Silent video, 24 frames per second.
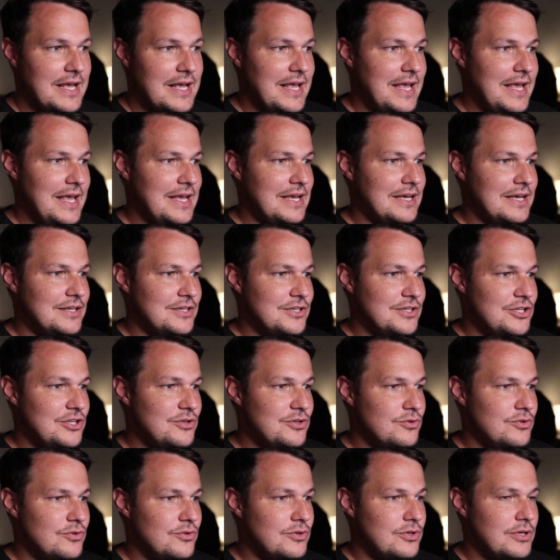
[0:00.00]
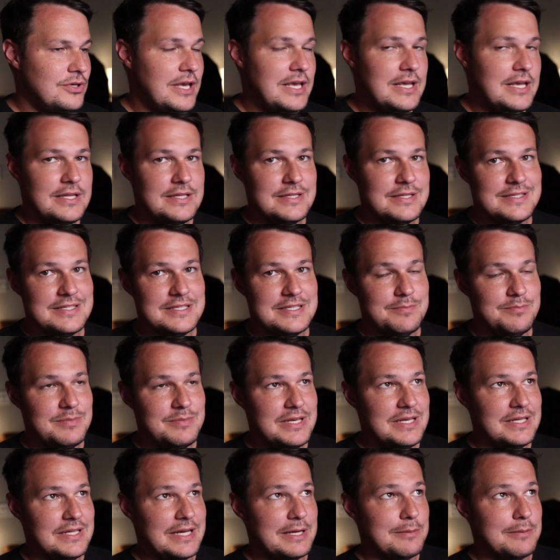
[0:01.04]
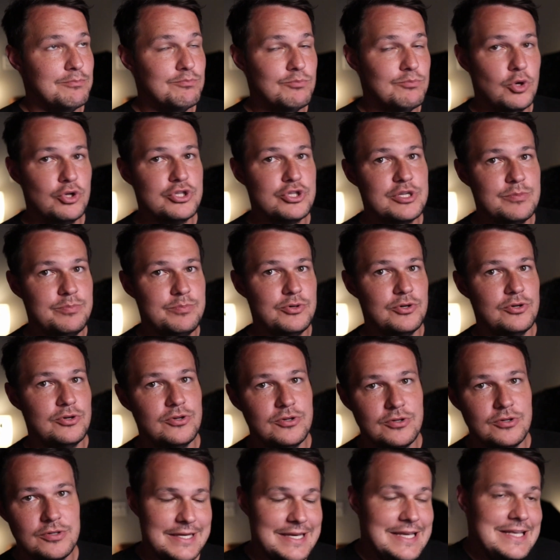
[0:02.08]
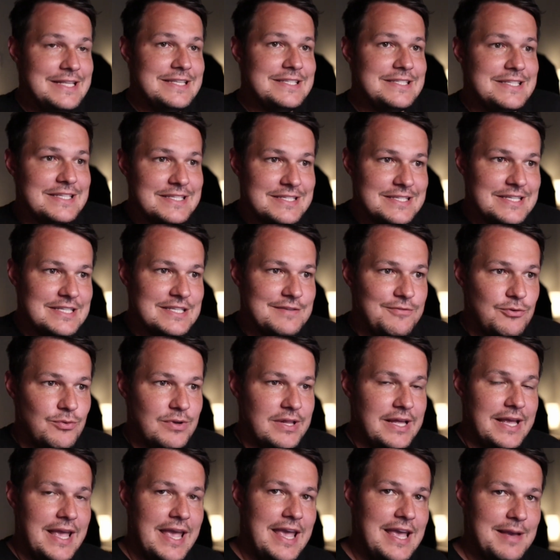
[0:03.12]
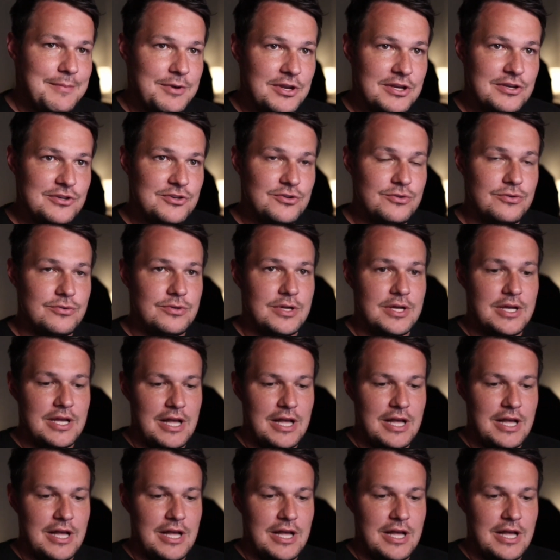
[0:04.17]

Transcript: and you can submit like multiple instances if you want like hey i'm going to do